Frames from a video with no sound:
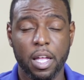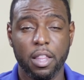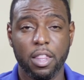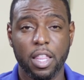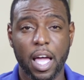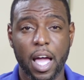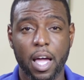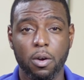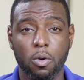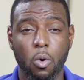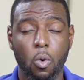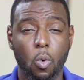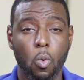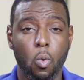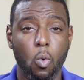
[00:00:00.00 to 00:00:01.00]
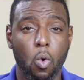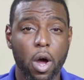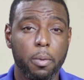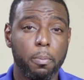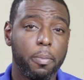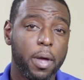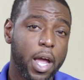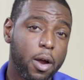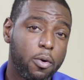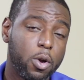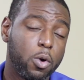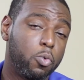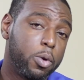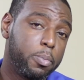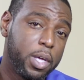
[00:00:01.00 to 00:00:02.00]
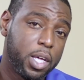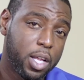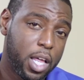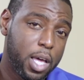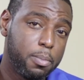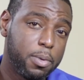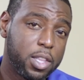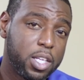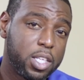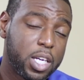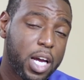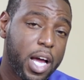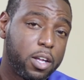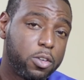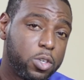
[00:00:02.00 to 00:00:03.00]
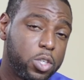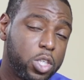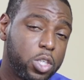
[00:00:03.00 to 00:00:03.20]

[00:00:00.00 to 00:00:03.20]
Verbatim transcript: that one parent would be claiming the child or